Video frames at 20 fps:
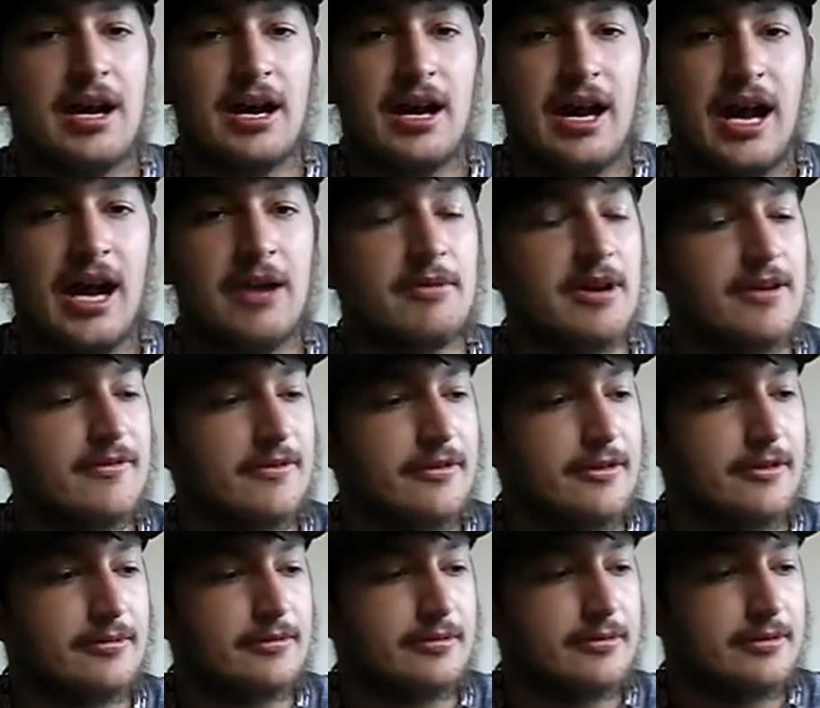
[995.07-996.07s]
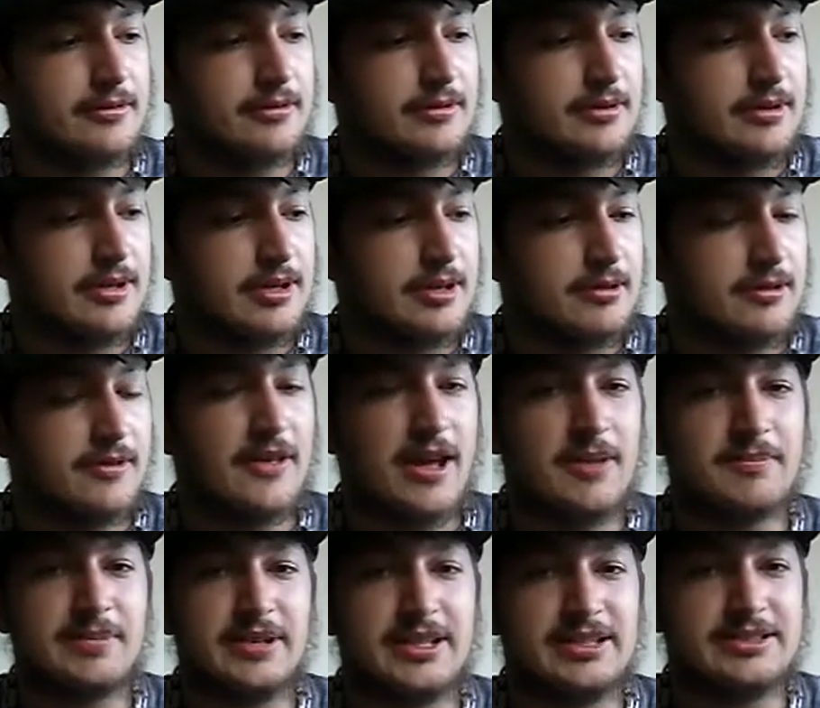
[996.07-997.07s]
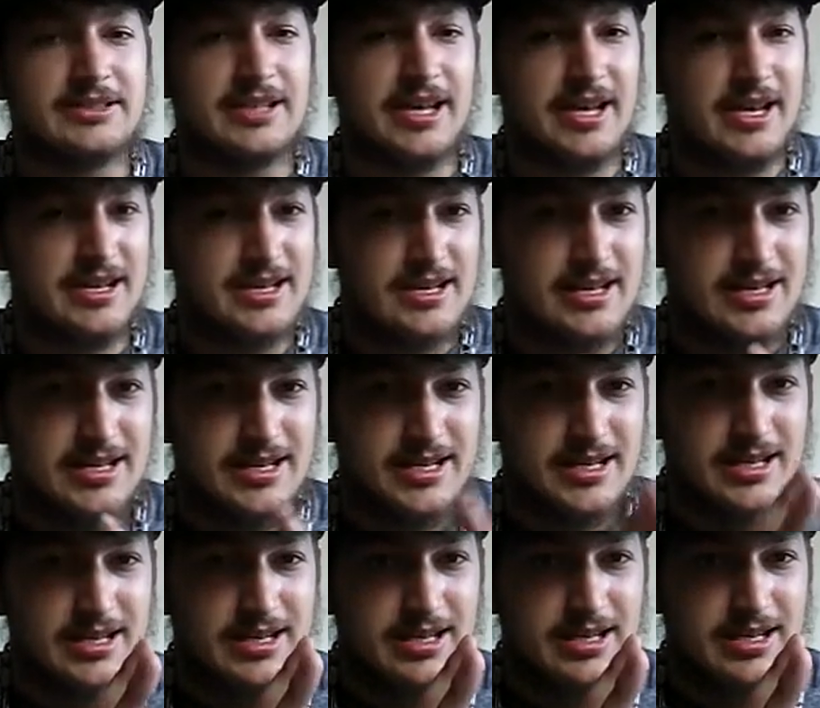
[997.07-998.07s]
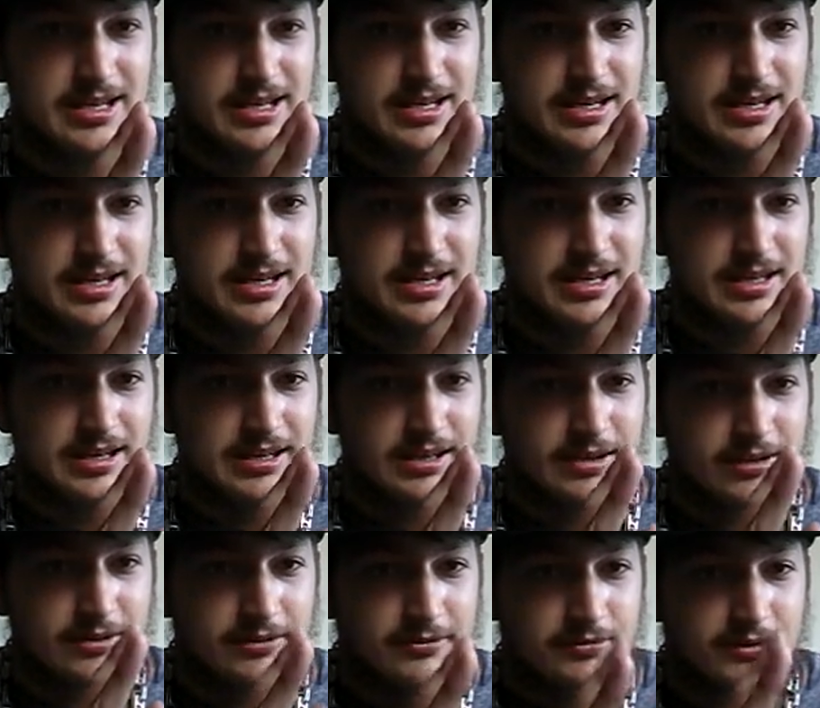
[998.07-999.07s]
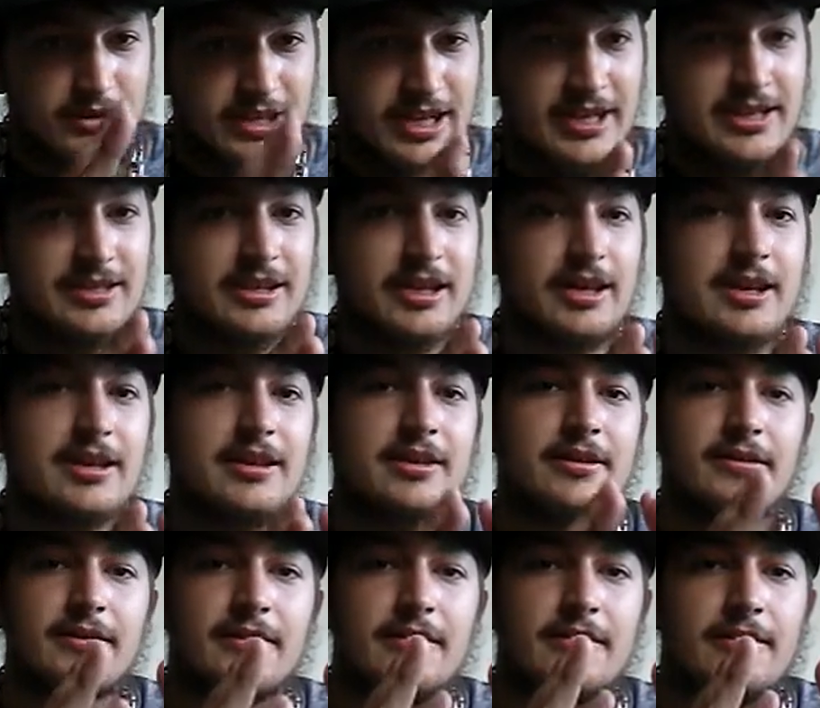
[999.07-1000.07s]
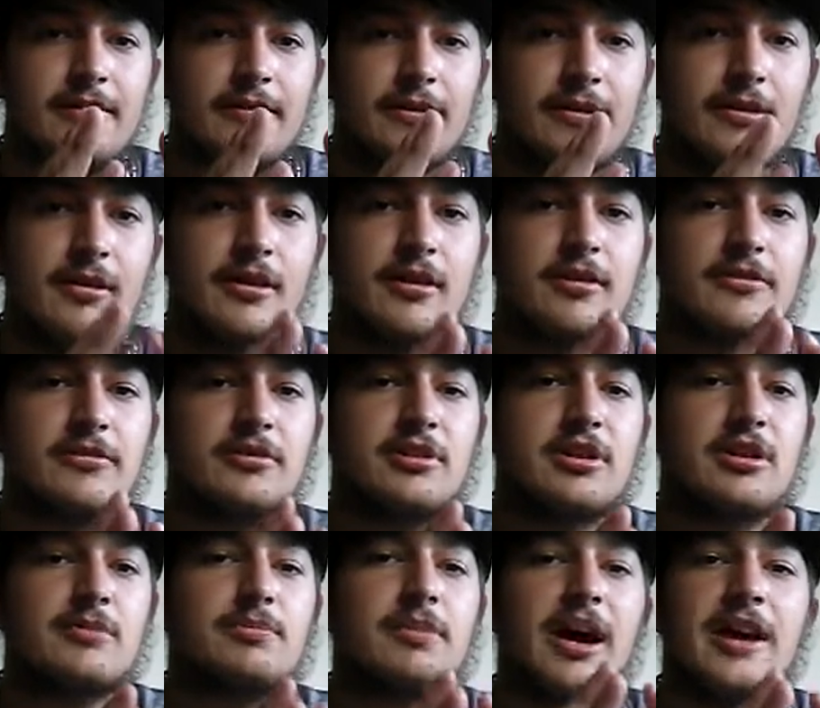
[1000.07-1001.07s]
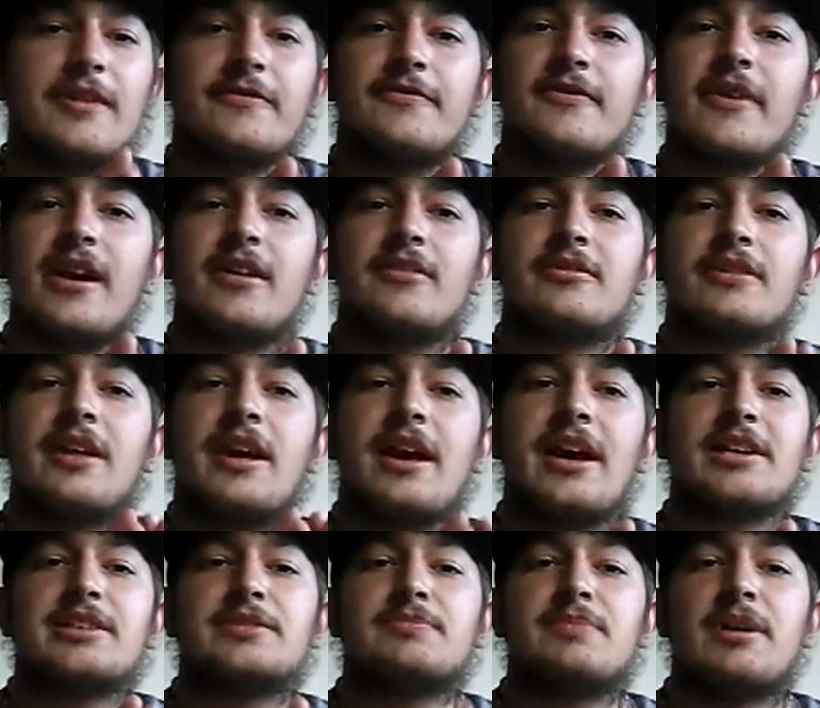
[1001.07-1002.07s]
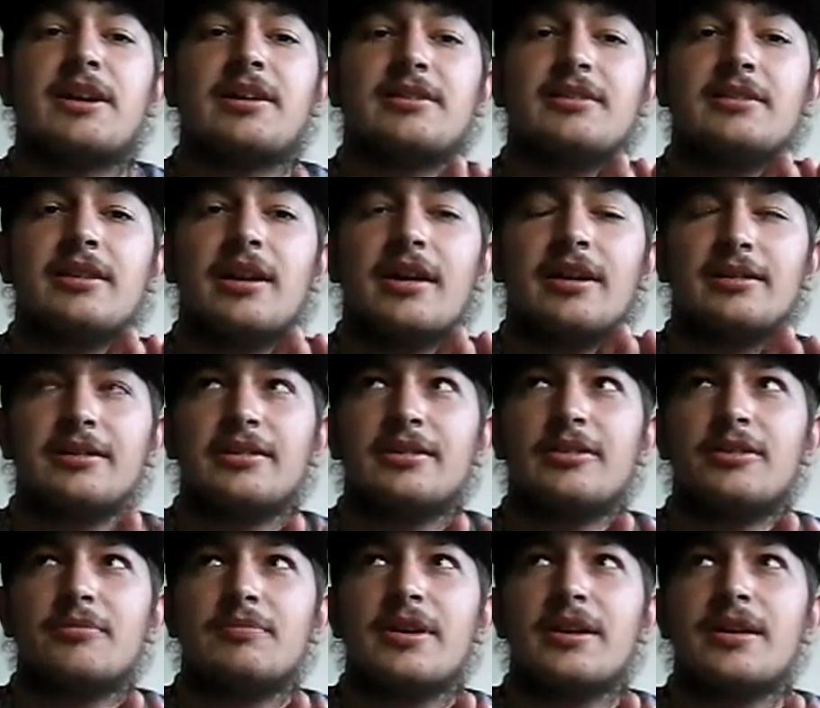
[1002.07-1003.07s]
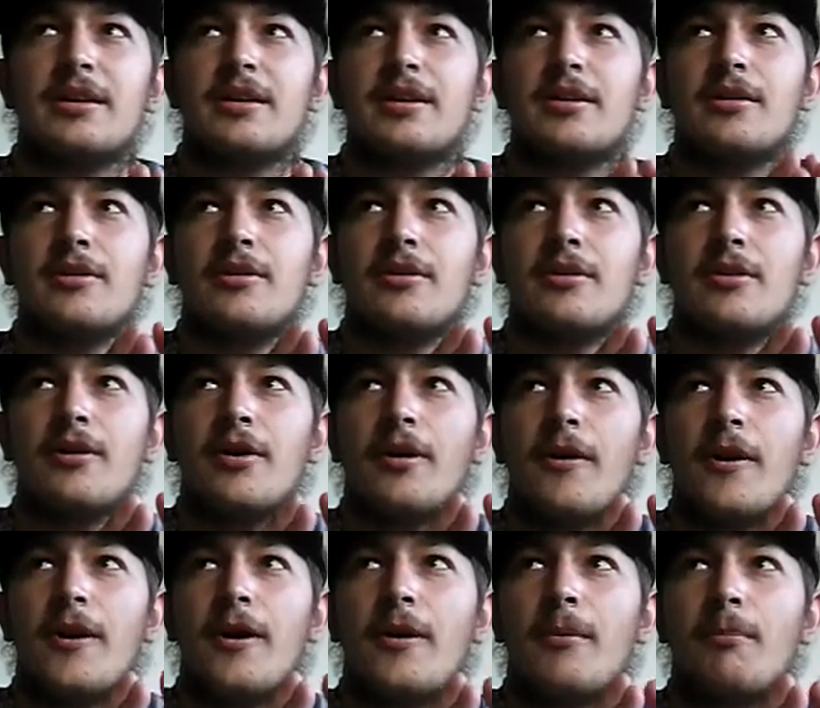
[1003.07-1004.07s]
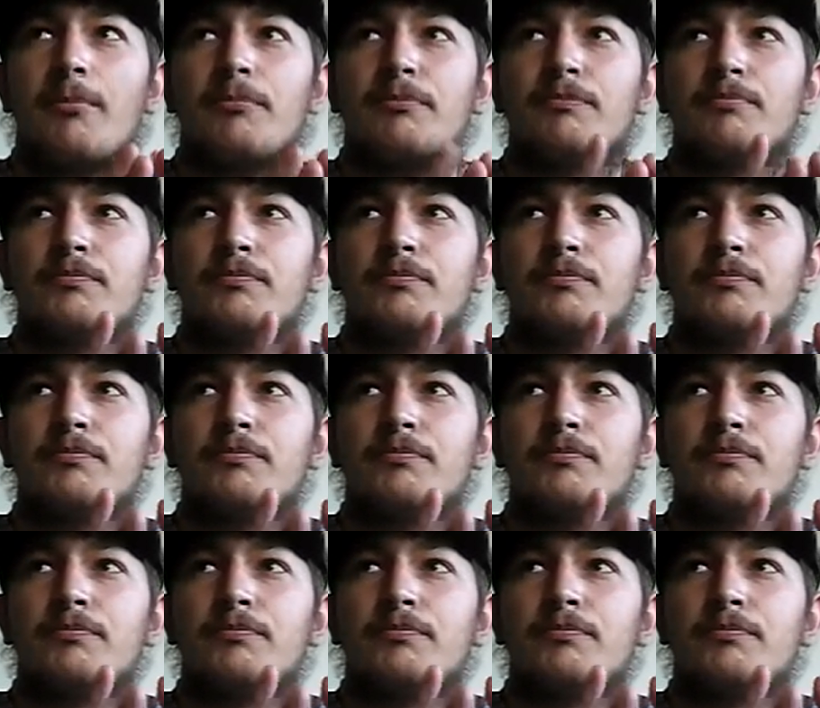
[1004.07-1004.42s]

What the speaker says: However, with that being said, lately, OfferUp I found has been a little bit um,